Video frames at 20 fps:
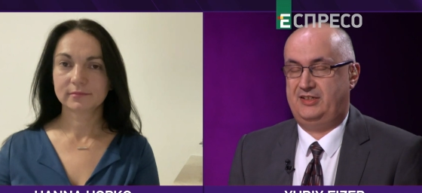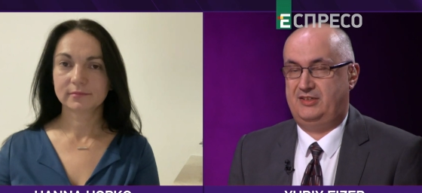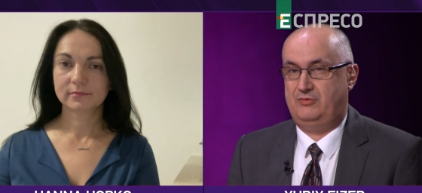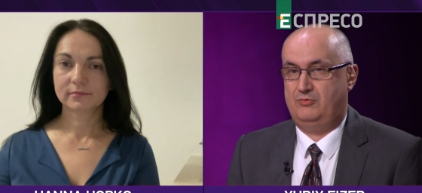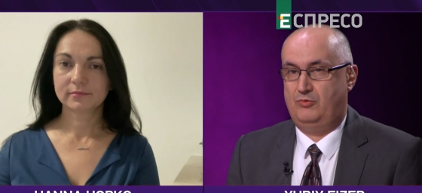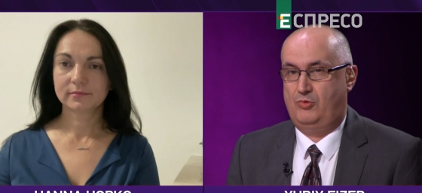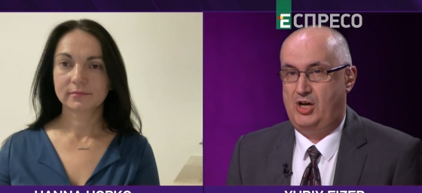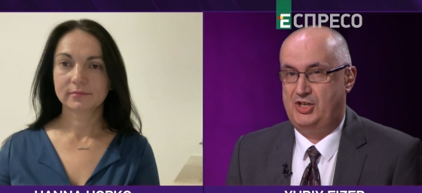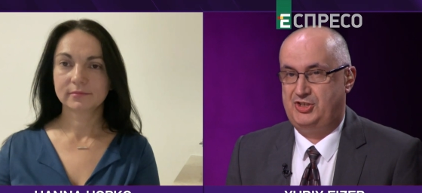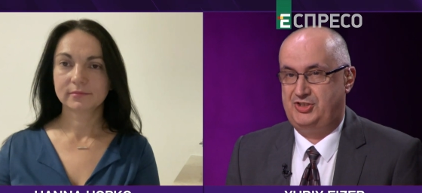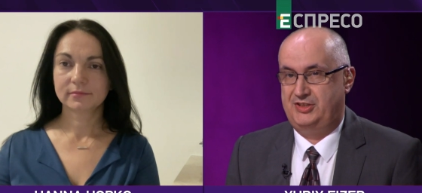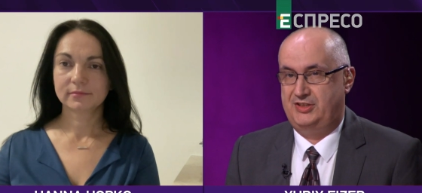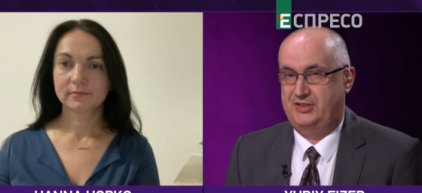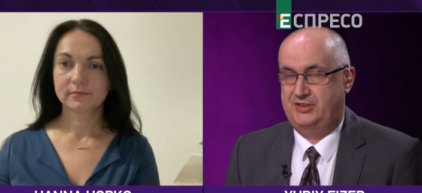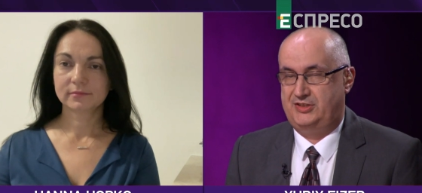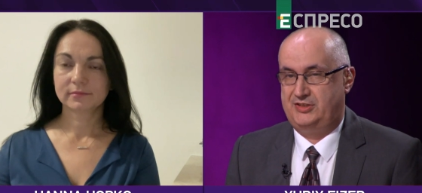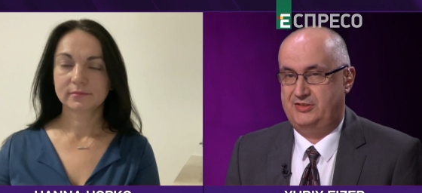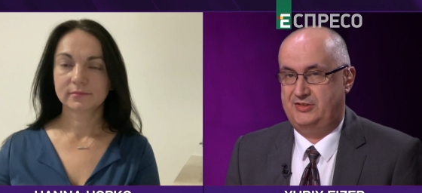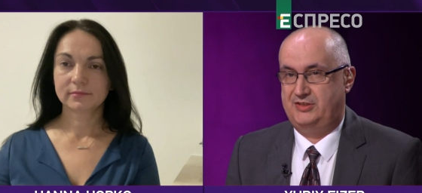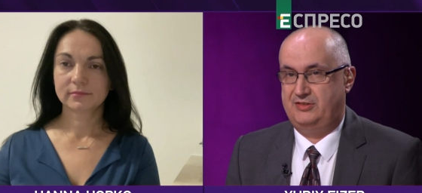Speaker 1: in
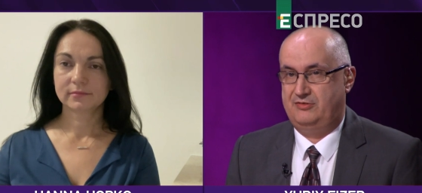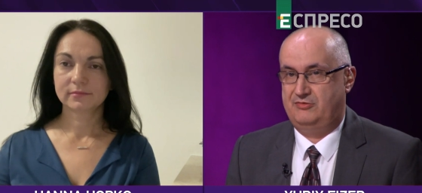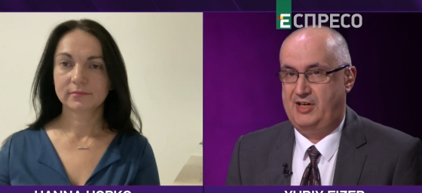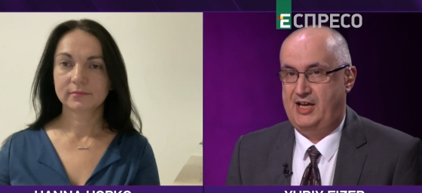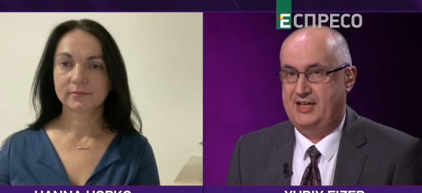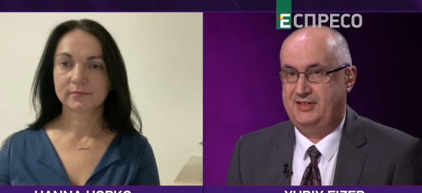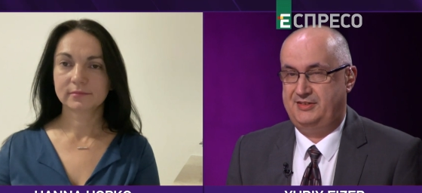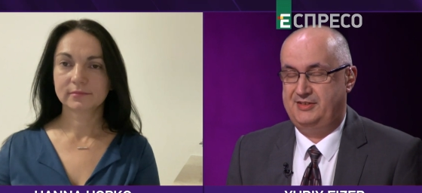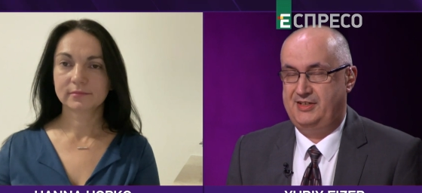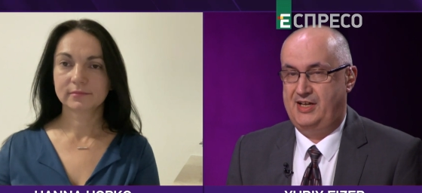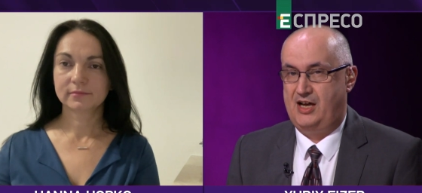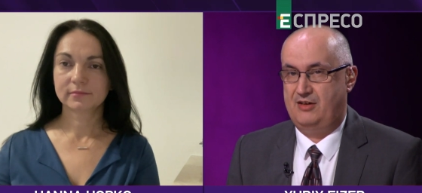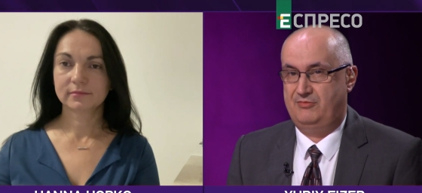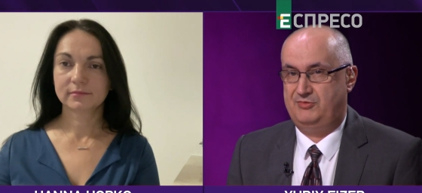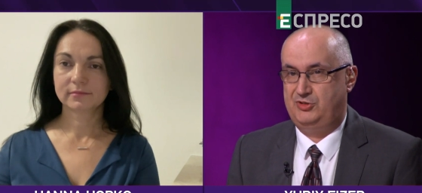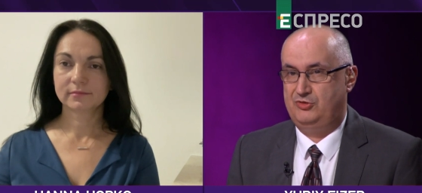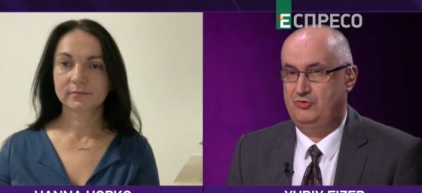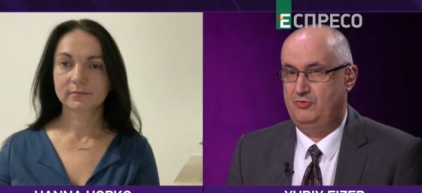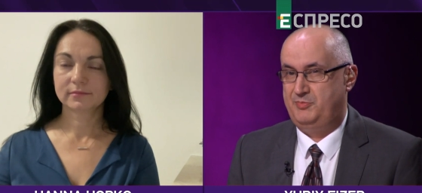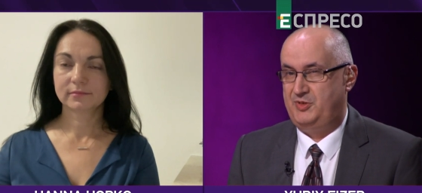Washington right
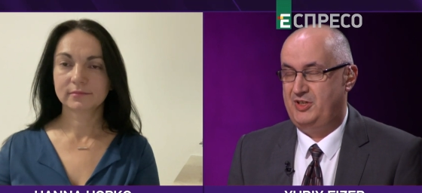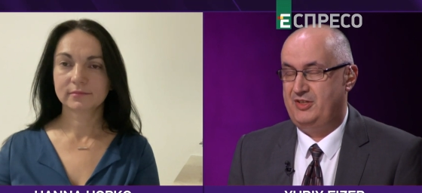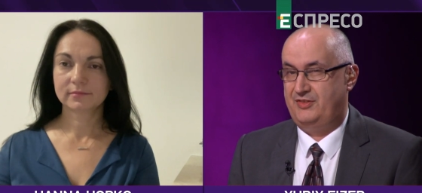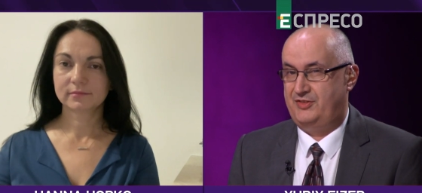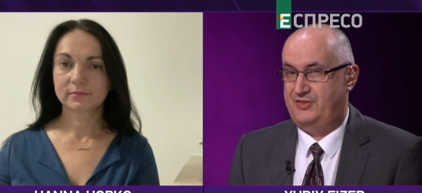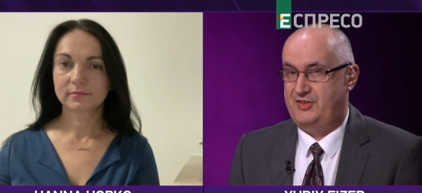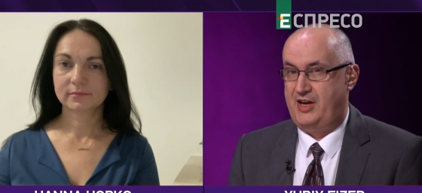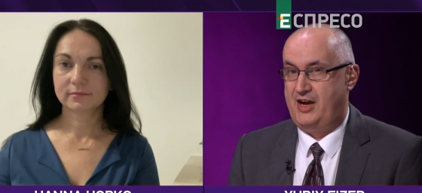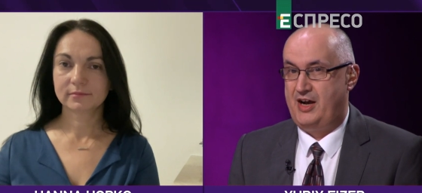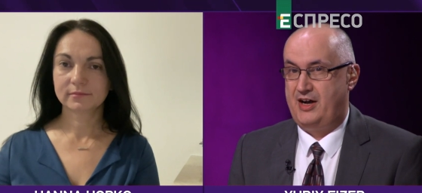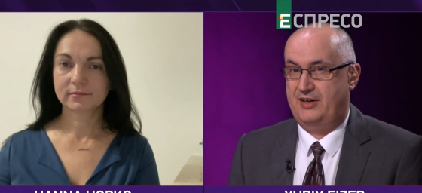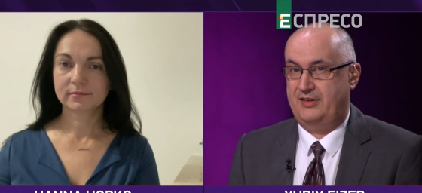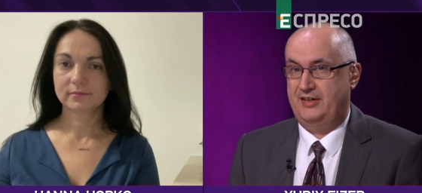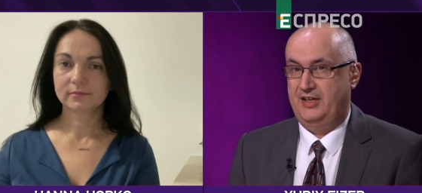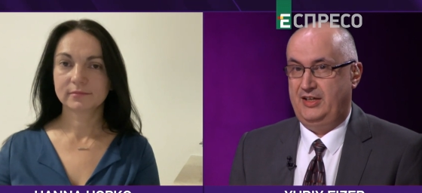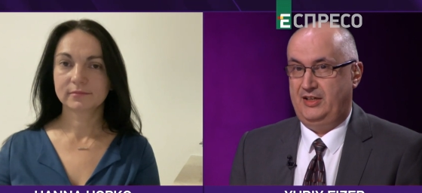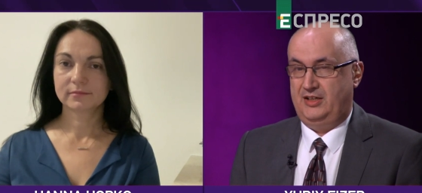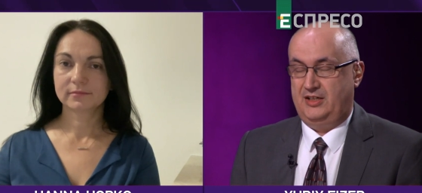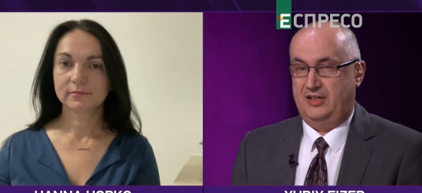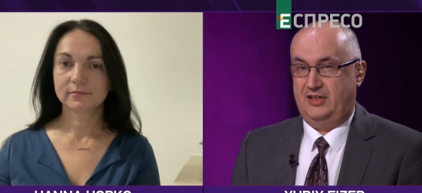now. You've been
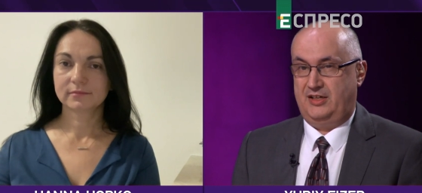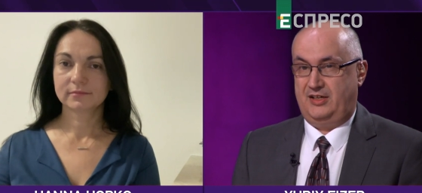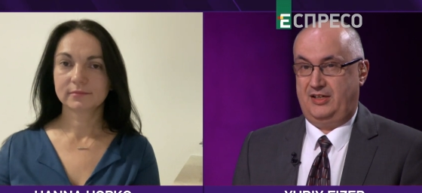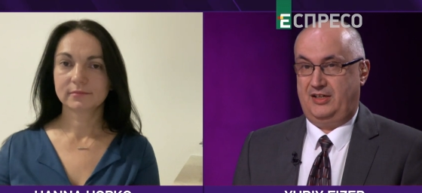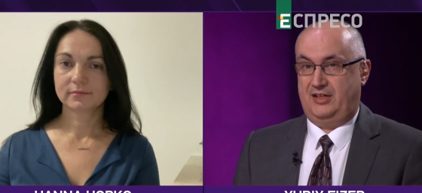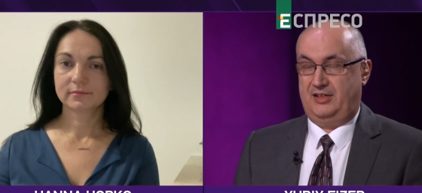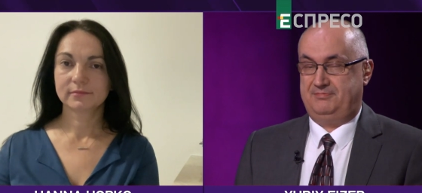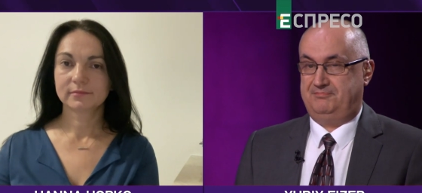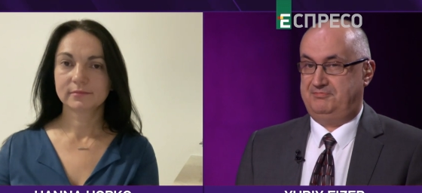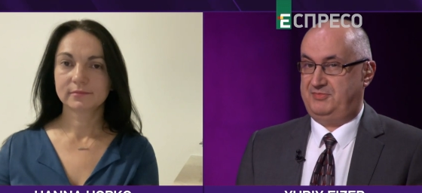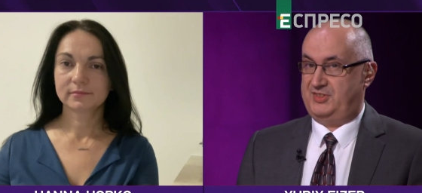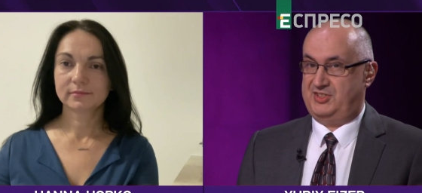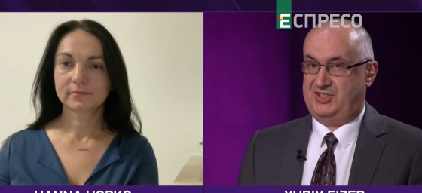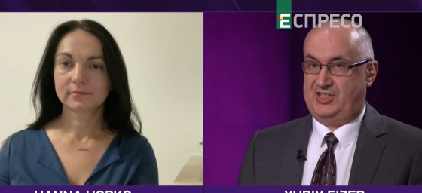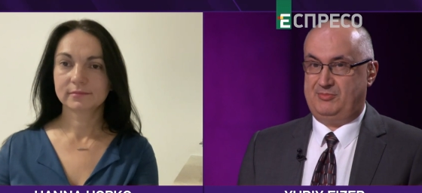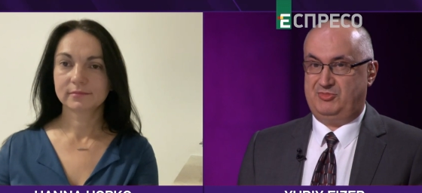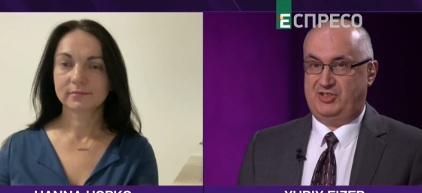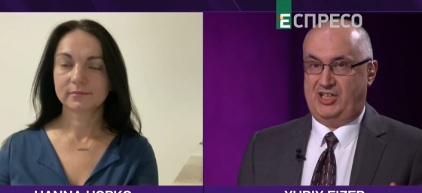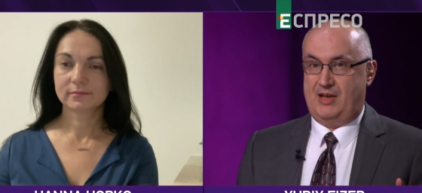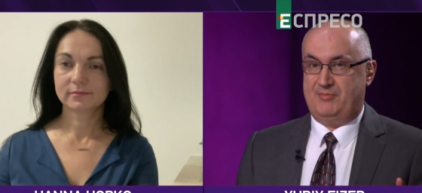there
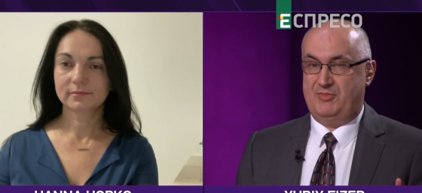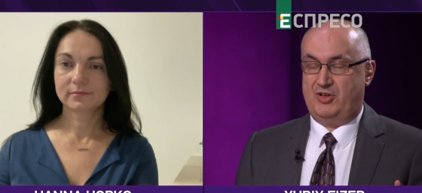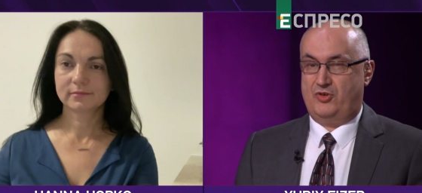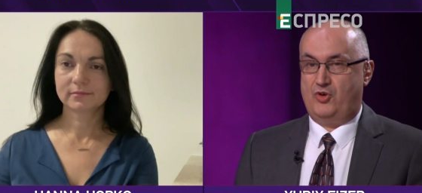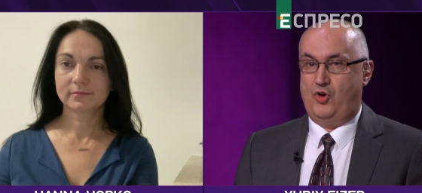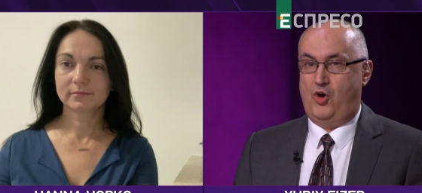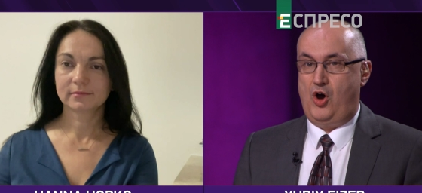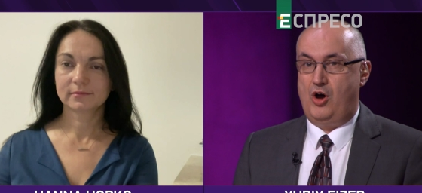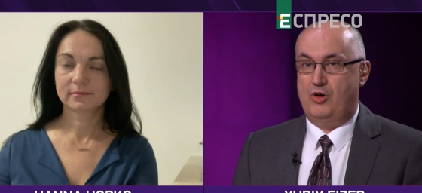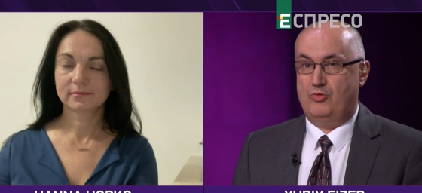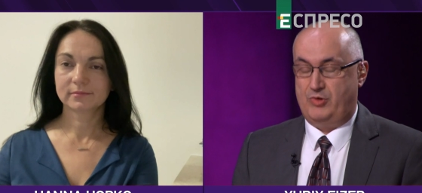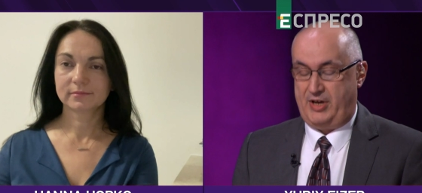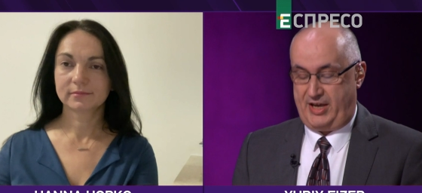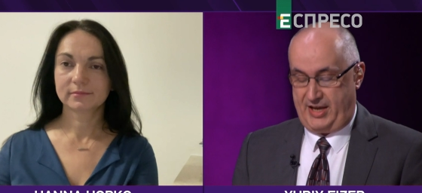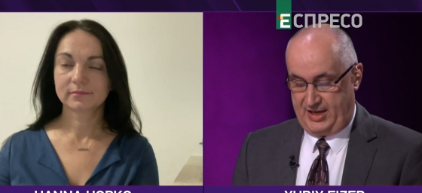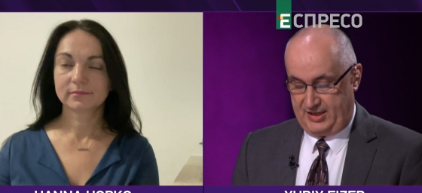some time ago.